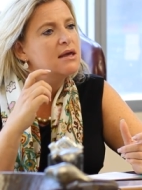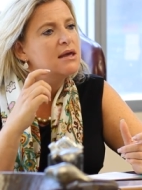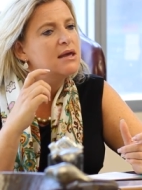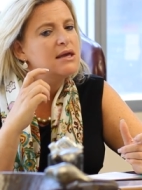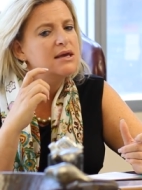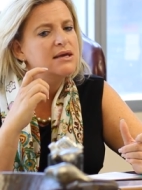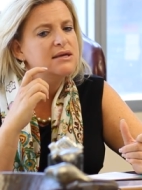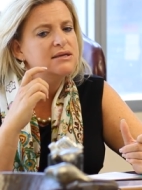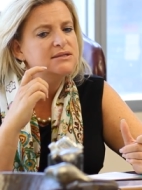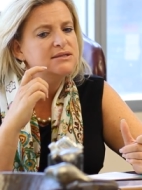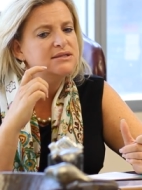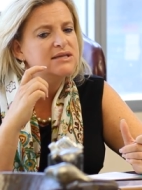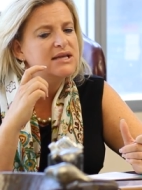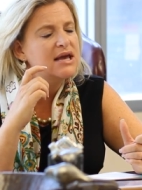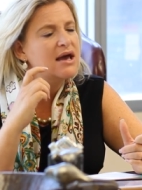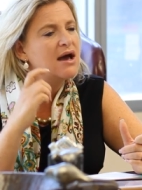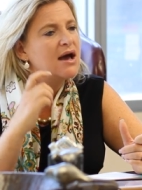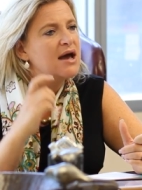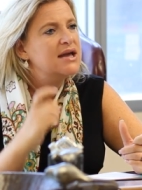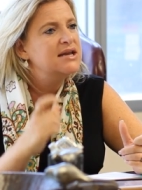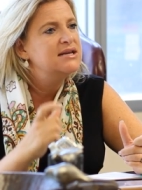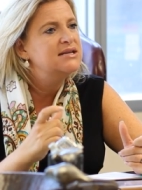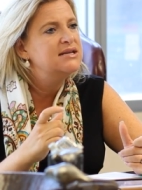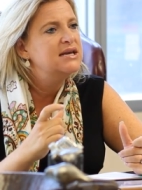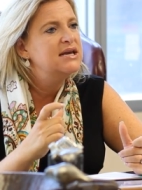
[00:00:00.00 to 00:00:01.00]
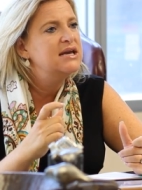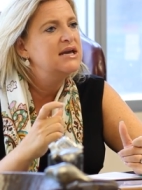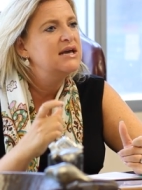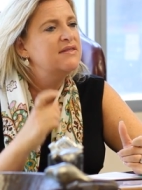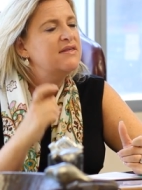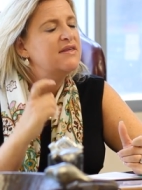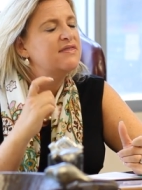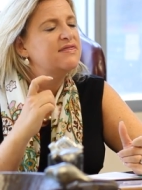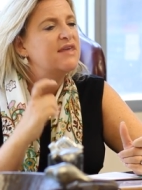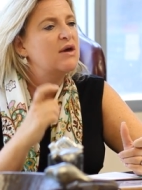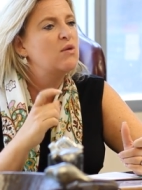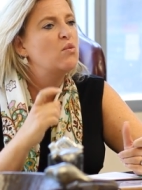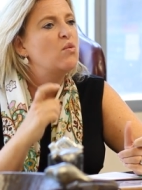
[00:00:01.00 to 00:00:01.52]
is the idea
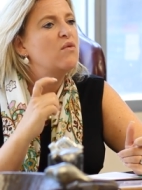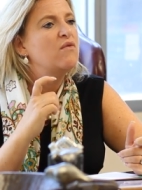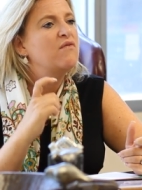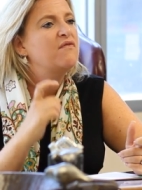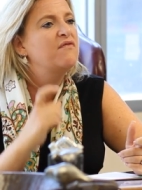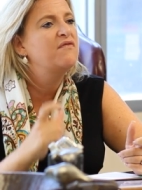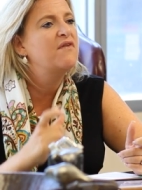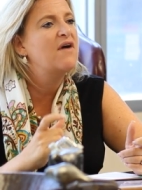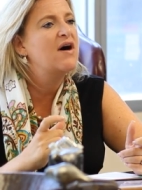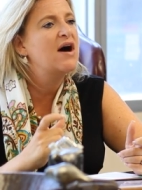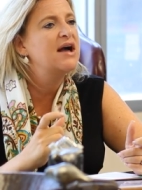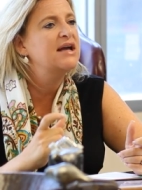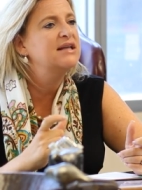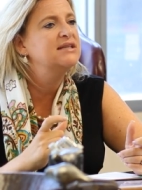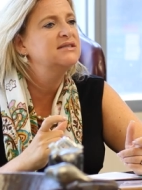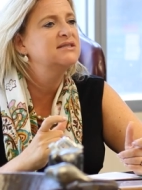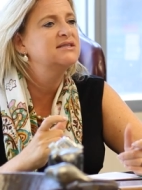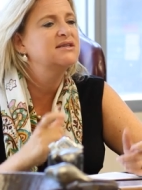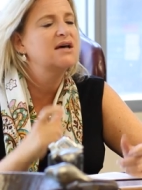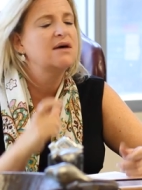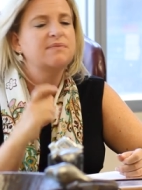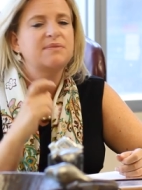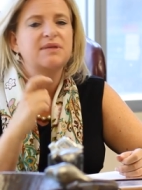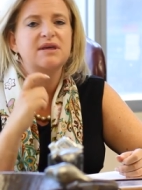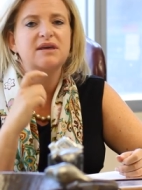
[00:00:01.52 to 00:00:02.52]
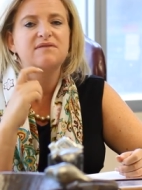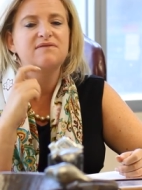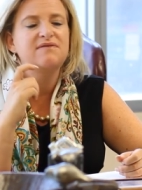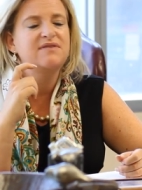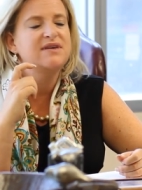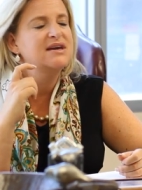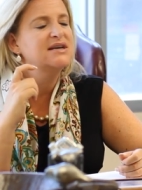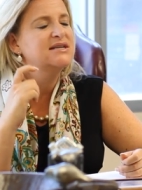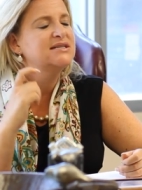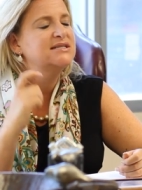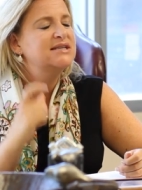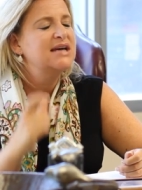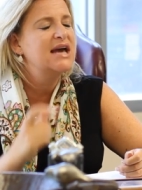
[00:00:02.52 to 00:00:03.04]
that they will find something
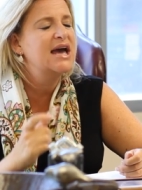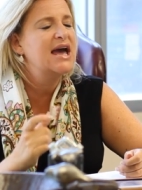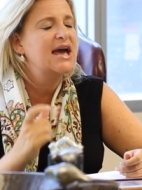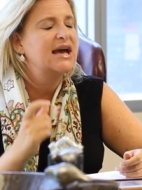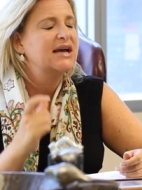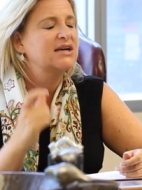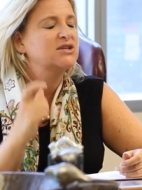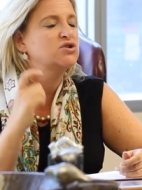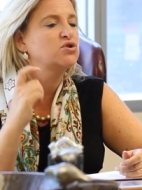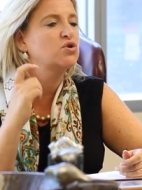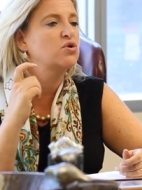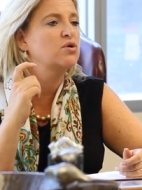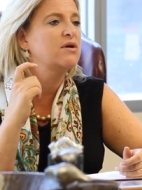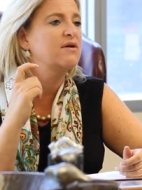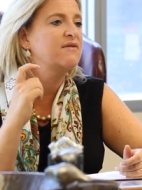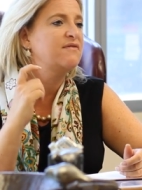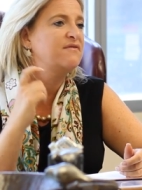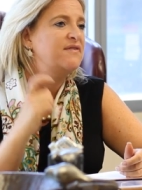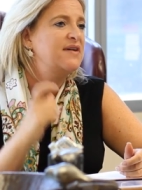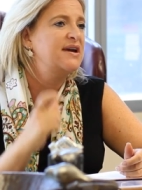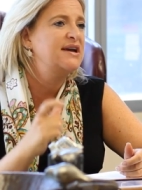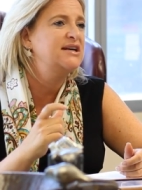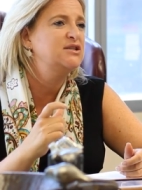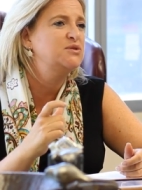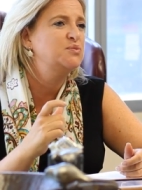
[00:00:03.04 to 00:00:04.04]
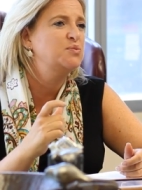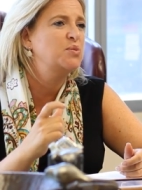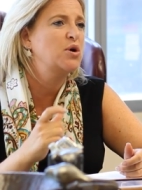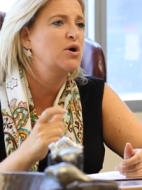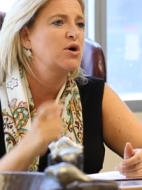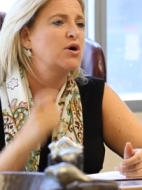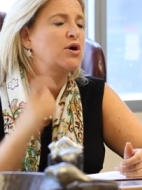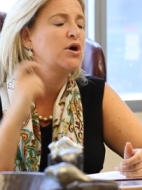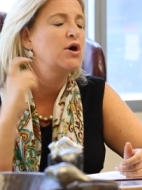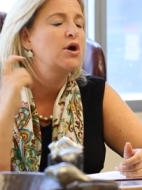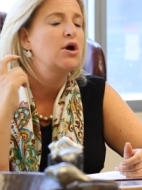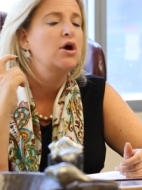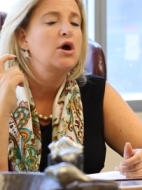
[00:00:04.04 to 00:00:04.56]
via text or in a
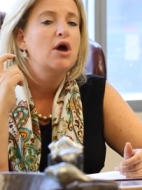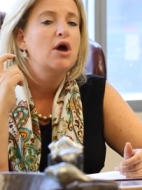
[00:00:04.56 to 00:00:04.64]
Facebook